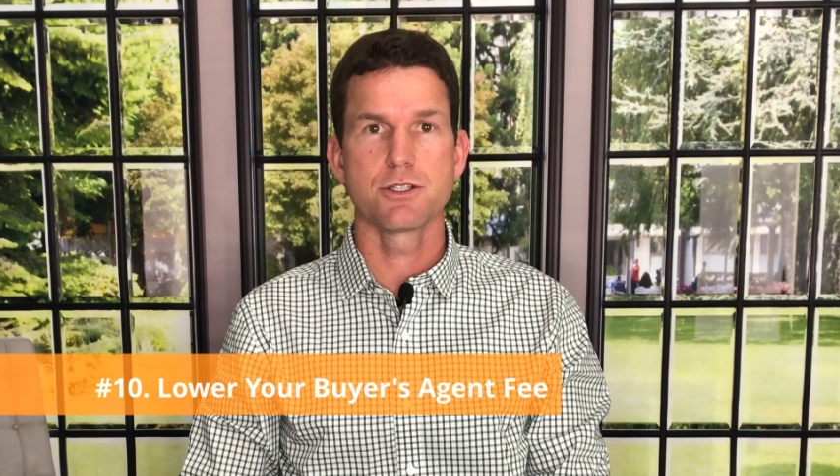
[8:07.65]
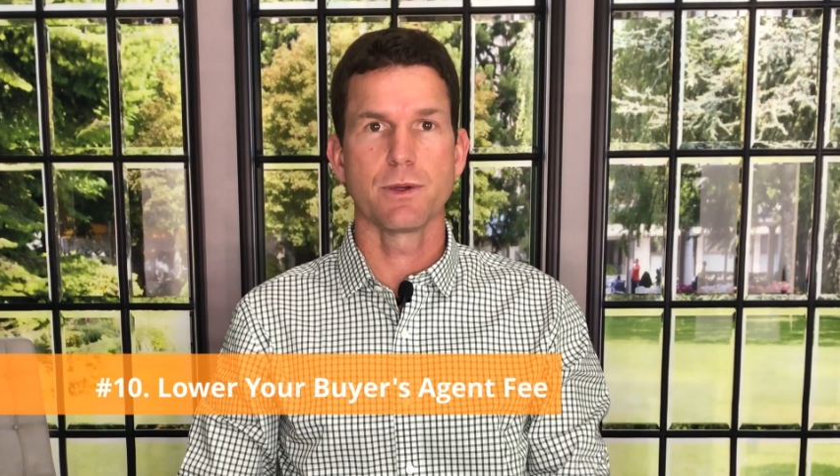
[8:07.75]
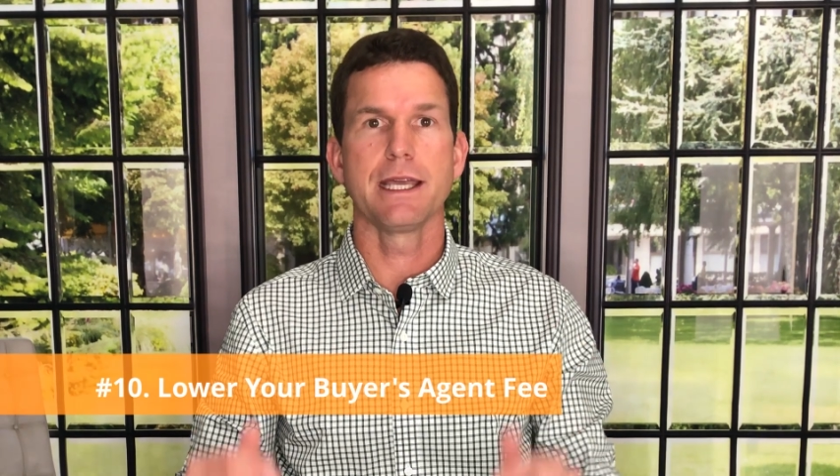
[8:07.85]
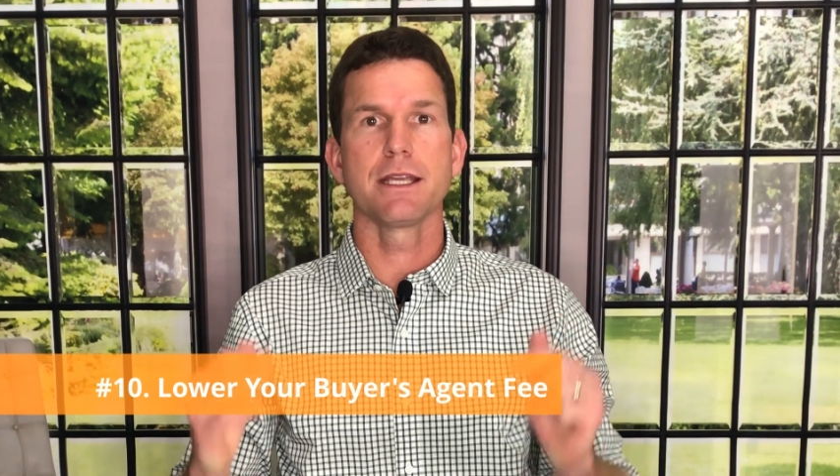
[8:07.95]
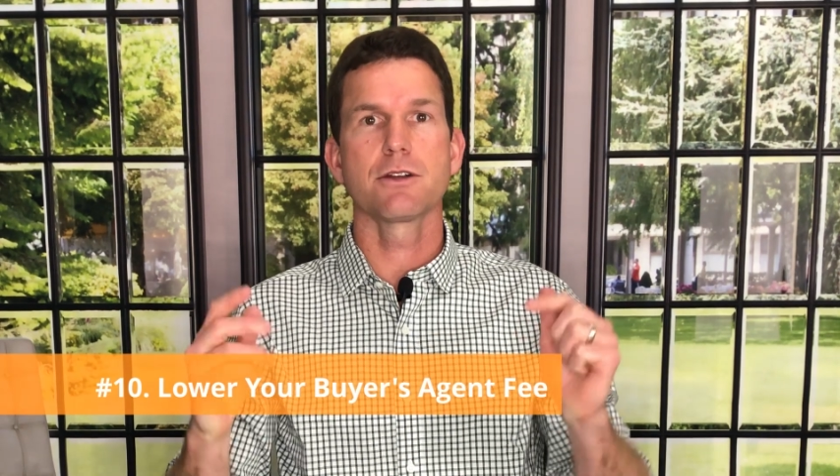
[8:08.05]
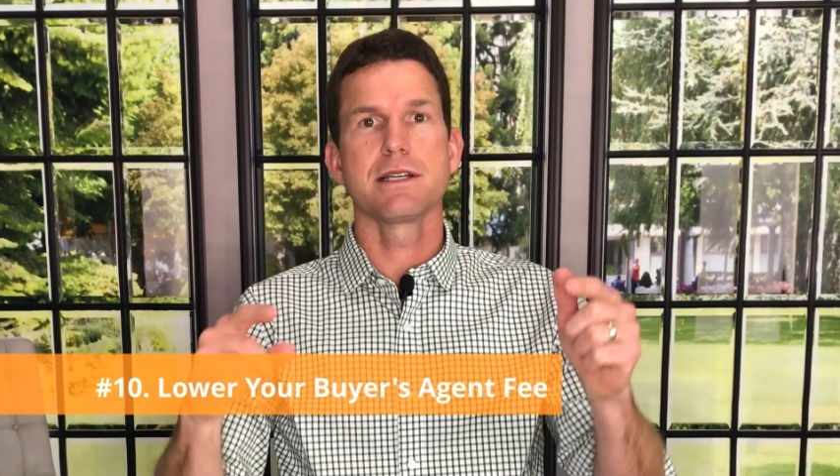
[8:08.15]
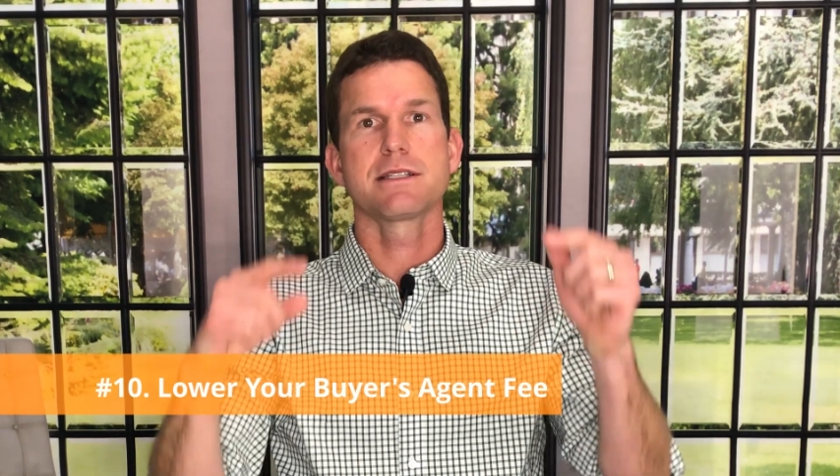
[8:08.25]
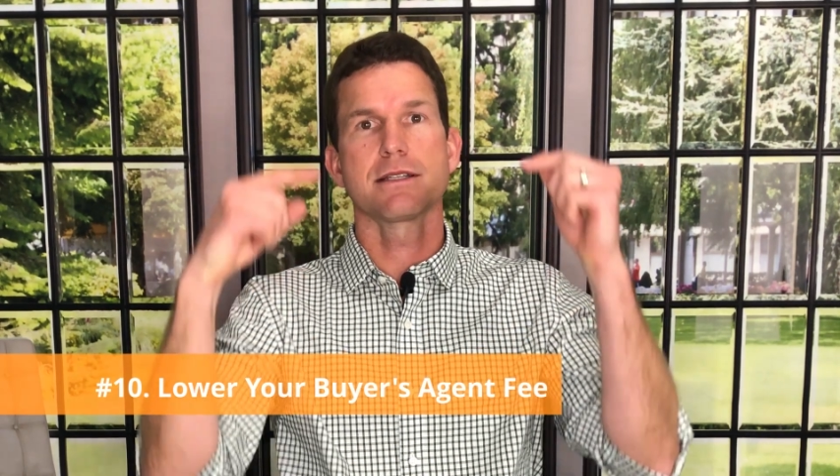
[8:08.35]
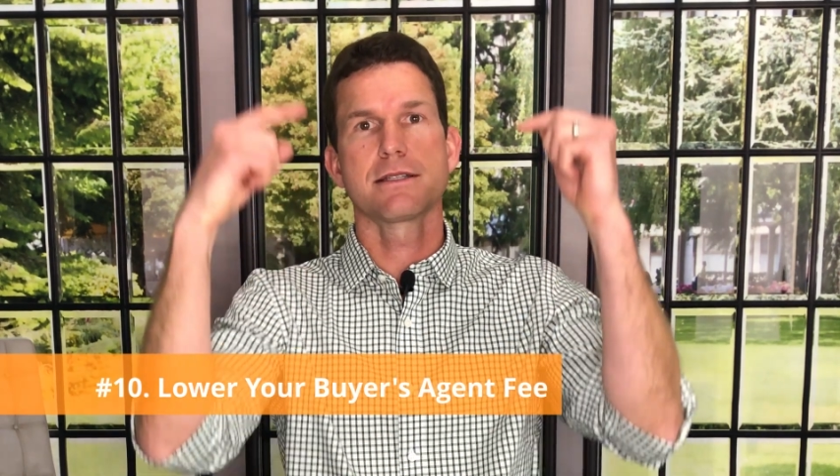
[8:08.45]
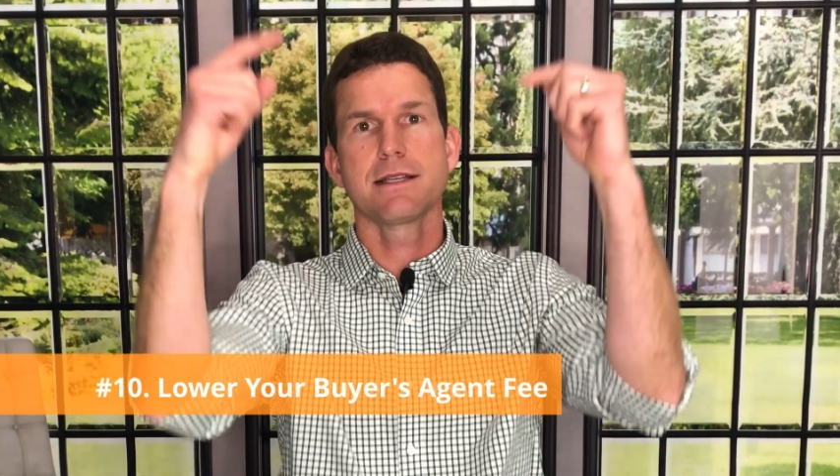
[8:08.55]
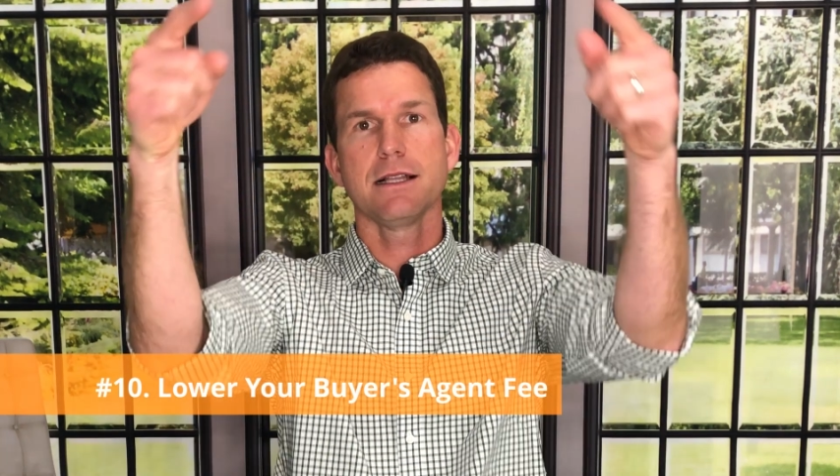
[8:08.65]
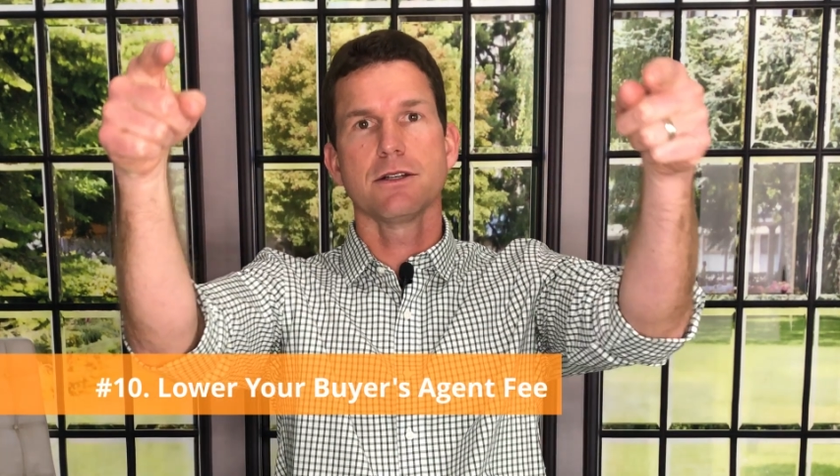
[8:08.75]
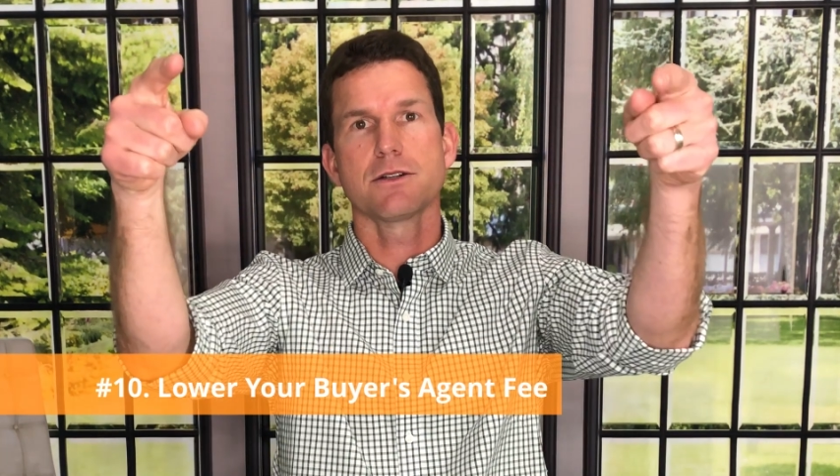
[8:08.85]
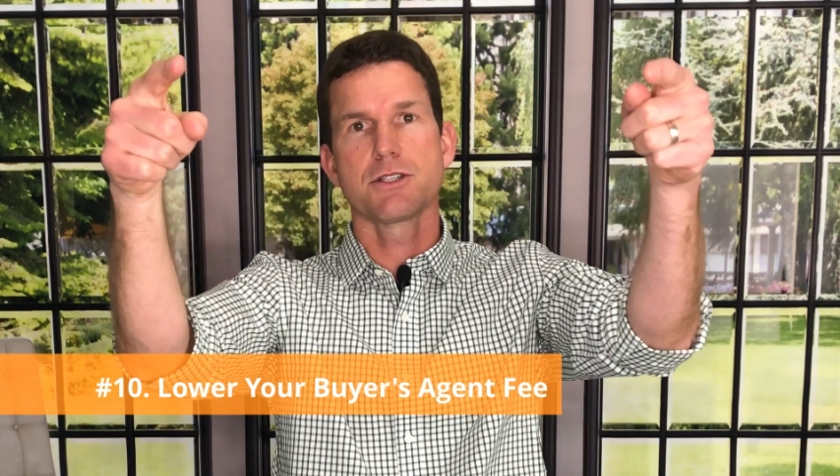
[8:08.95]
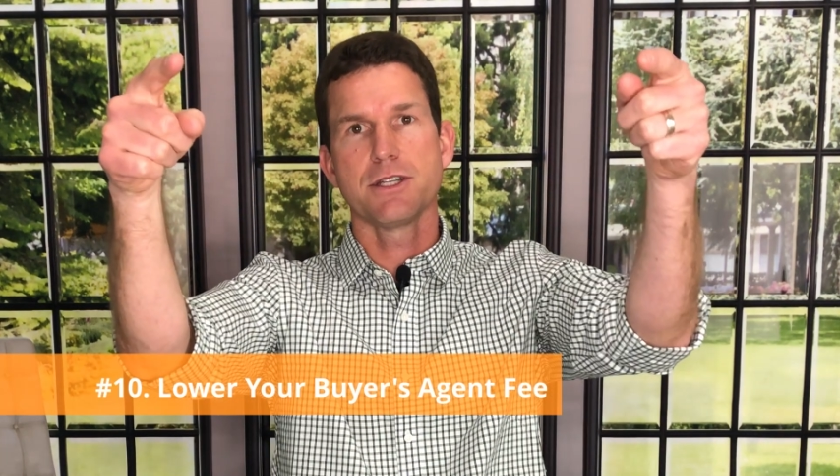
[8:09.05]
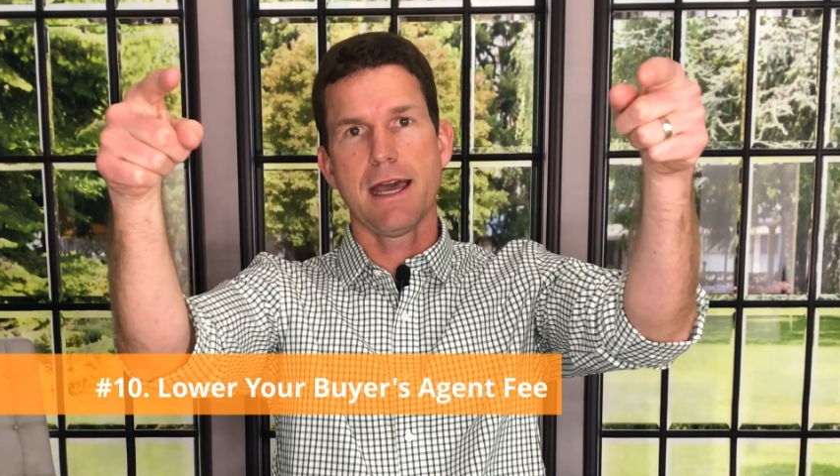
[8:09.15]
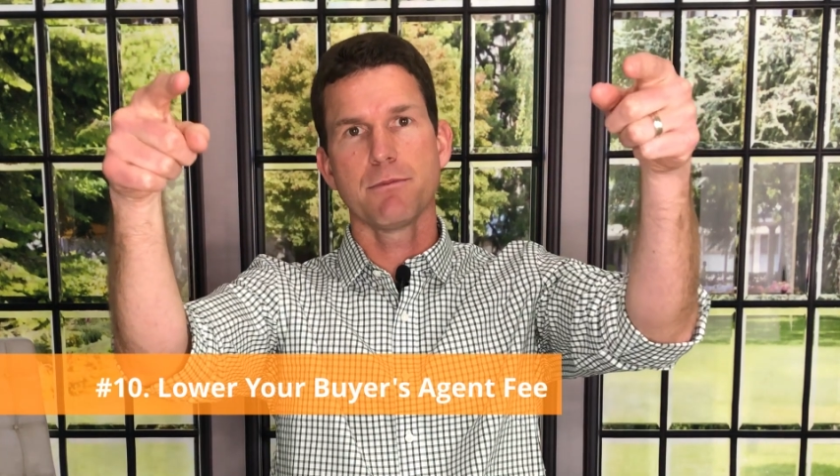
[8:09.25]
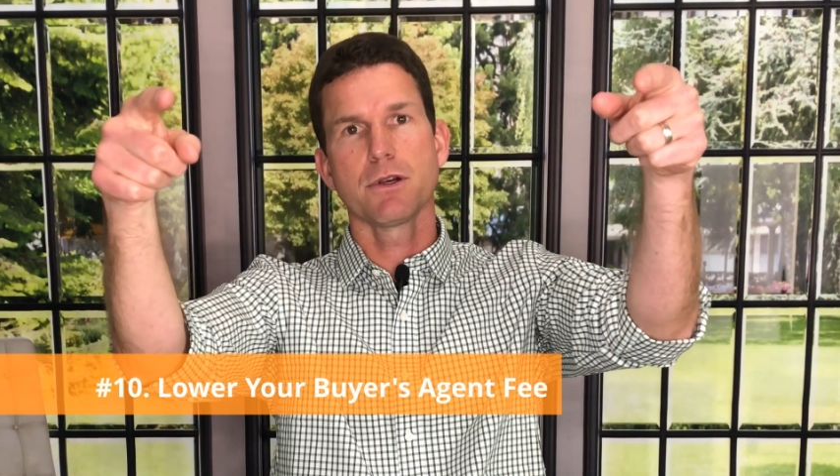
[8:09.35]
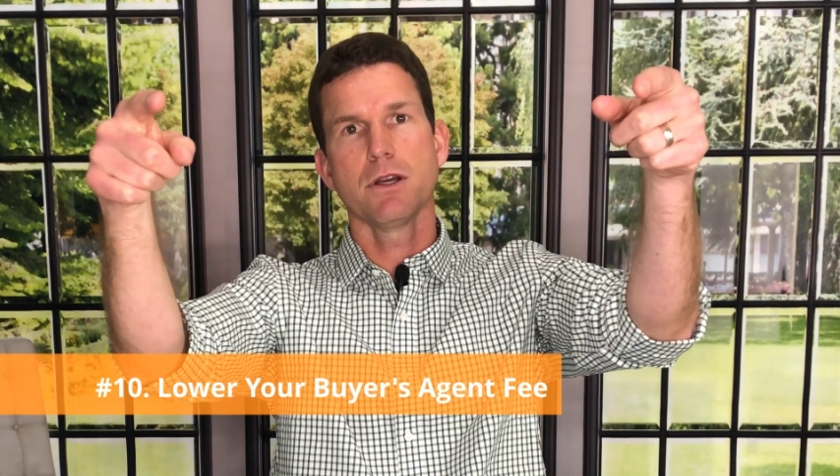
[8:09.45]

to increase the seller's net